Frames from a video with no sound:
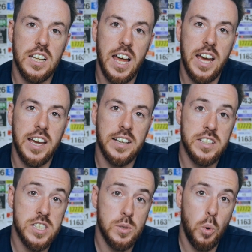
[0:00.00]
leg
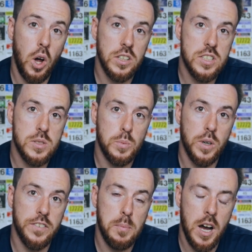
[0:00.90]
squats
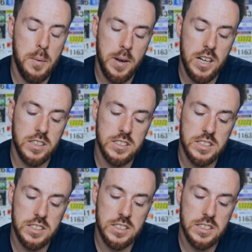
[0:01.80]
with barbell,
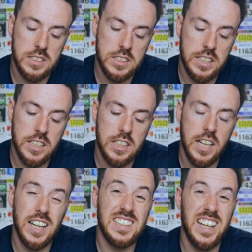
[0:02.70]
single
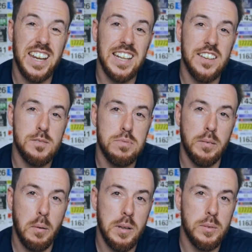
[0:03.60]
leg deadlift
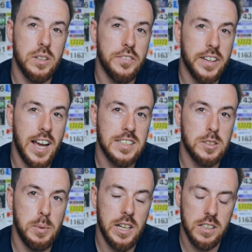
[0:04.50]
probably with the
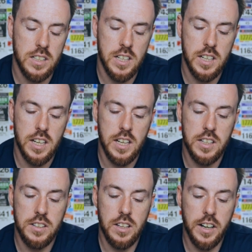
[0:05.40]
kettlebell.
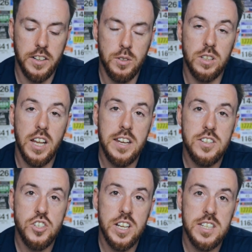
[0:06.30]
I'm going to do
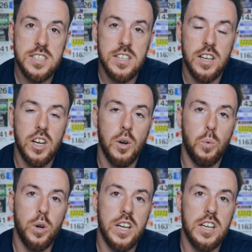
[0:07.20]
lunges
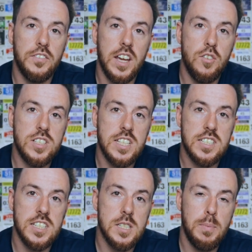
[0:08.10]
with a
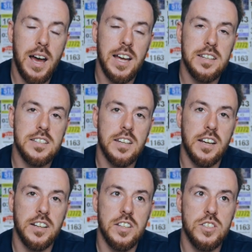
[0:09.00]
resistance band, and
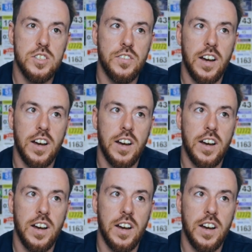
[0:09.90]
I'm going to use